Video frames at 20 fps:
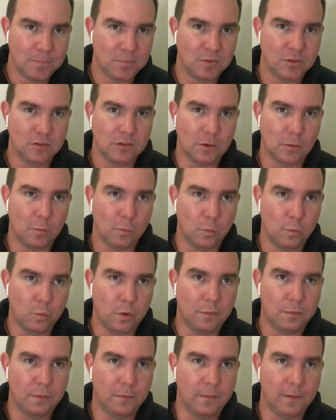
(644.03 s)
So
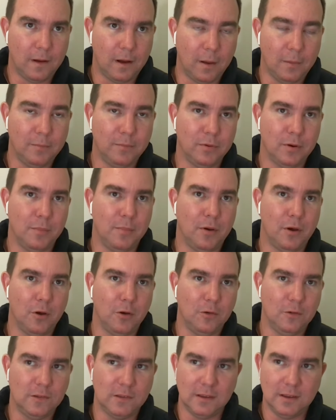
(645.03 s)
what I'm
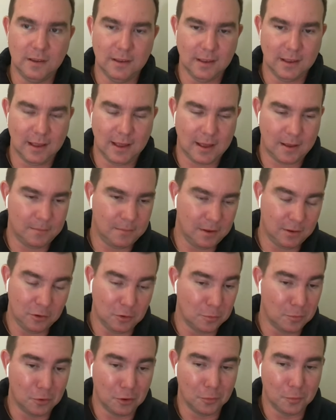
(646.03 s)
proposing, and
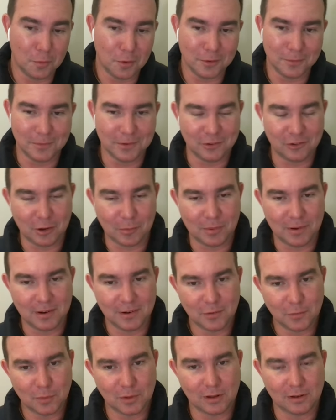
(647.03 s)
you're more than welcome to jump in
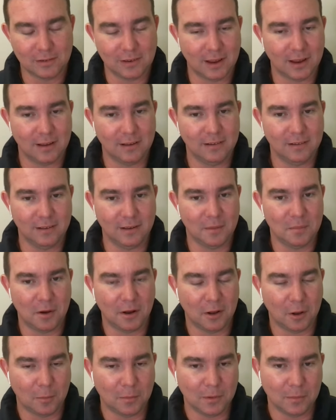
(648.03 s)
as well, you know, like it
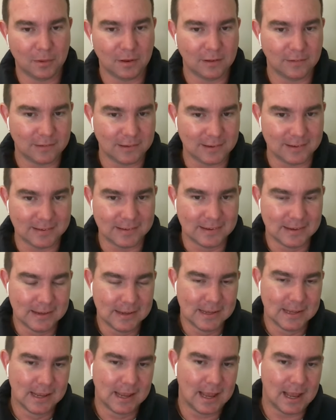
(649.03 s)
might help your business,
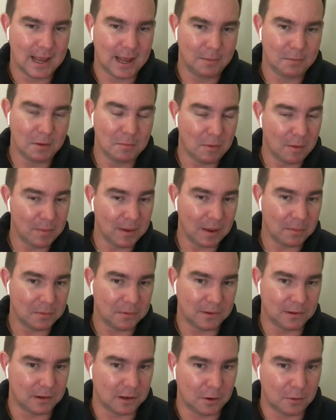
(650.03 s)
it might be able
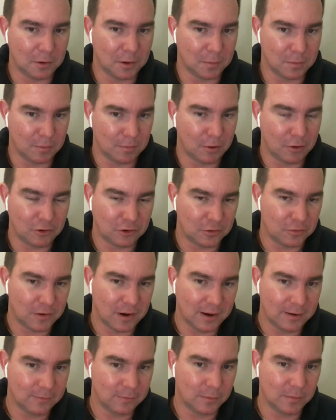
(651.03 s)
to lower your promotion
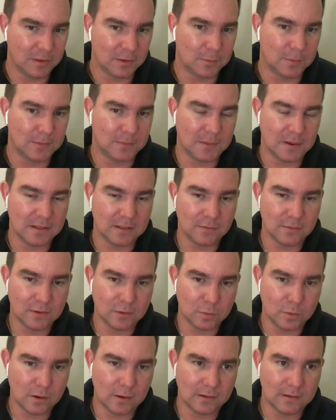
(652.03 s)
rate from this perspective
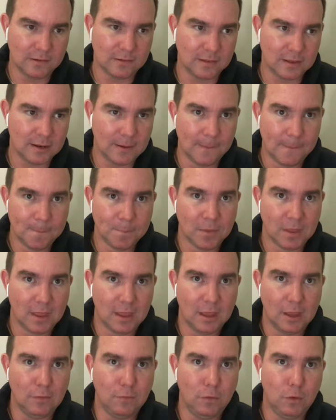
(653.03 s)
as well, is that
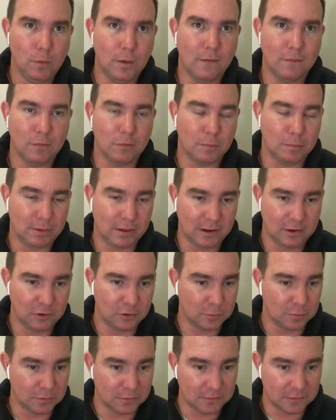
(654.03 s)
if you have a
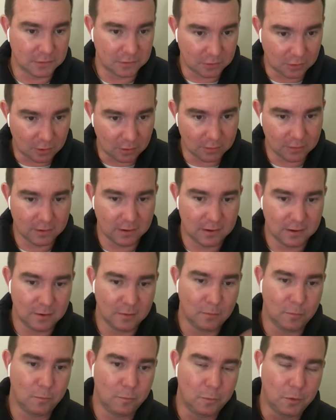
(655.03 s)
replenishable stock,
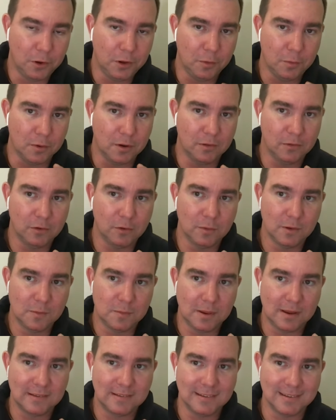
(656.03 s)
what you want to do is
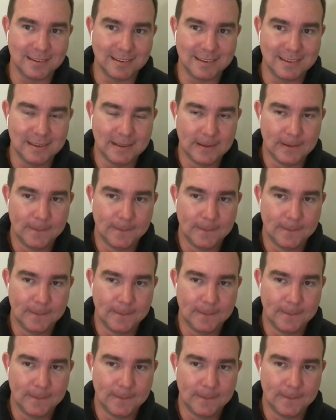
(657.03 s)
basically,